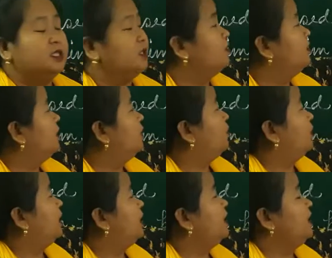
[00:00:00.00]
singular,
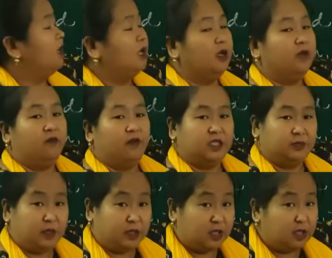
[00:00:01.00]
we, first
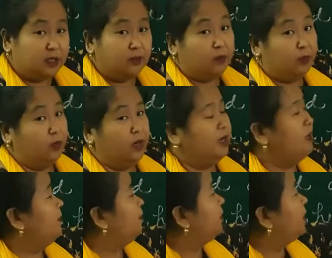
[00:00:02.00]
person plural,